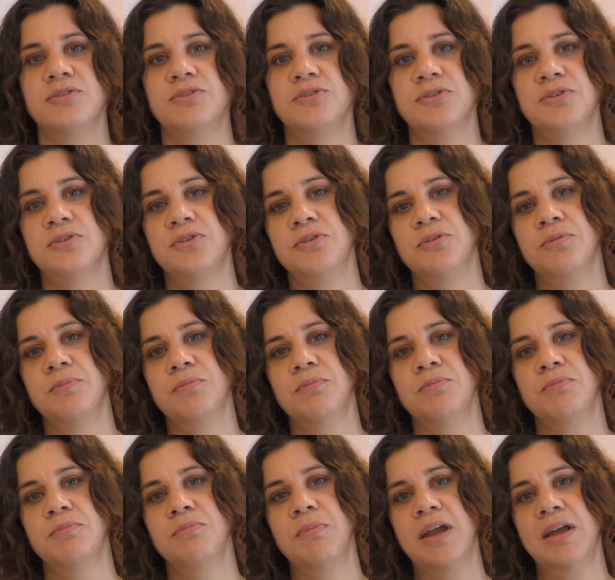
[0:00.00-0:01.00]
to
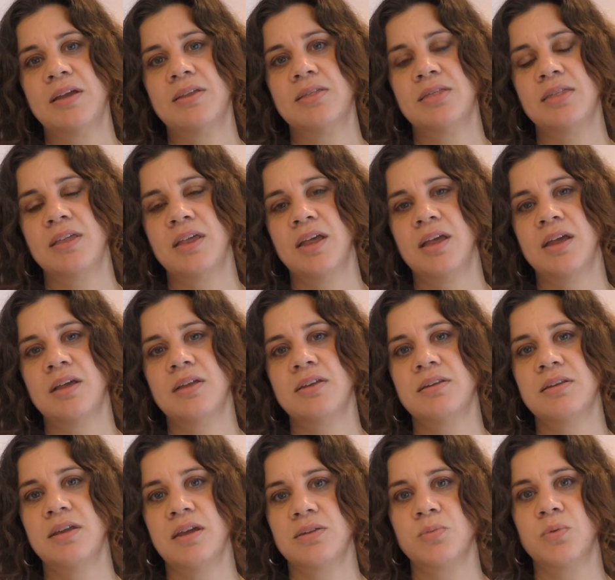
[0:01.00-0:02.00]
make the
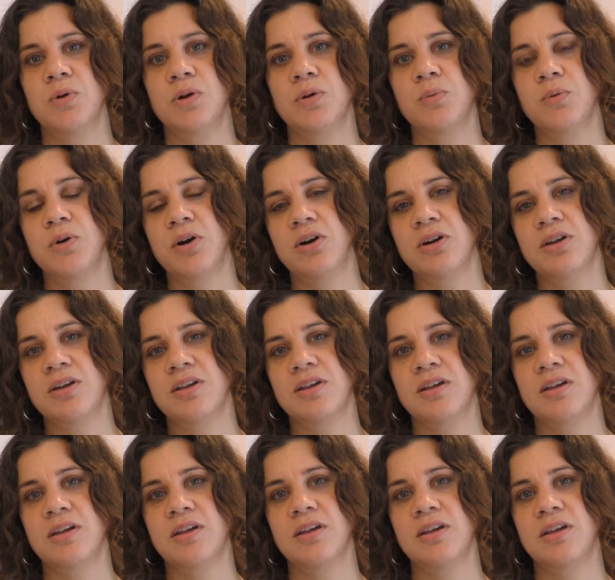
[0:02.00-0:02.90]
network work